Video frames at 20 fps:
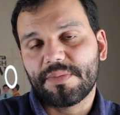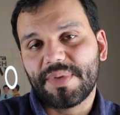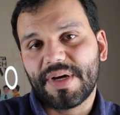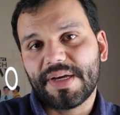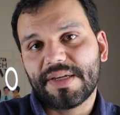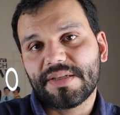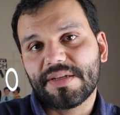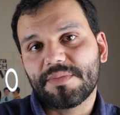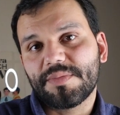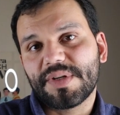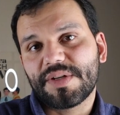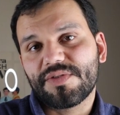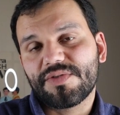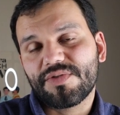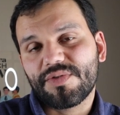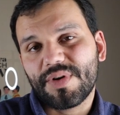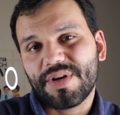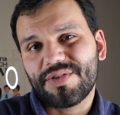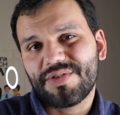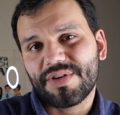the Biden
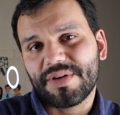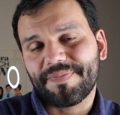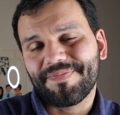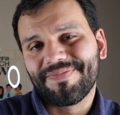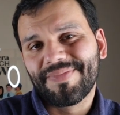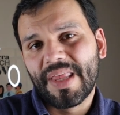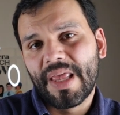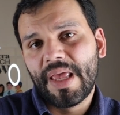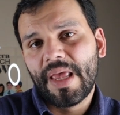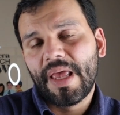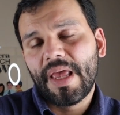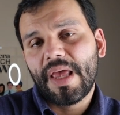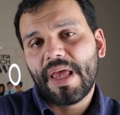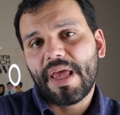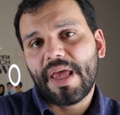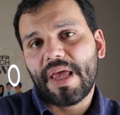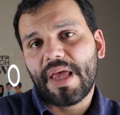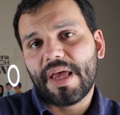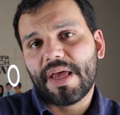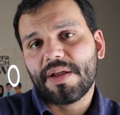administration.
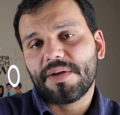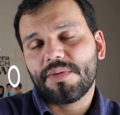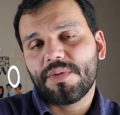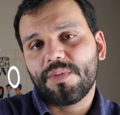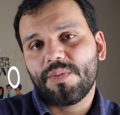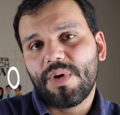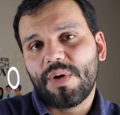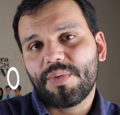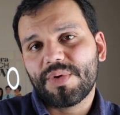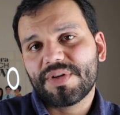And what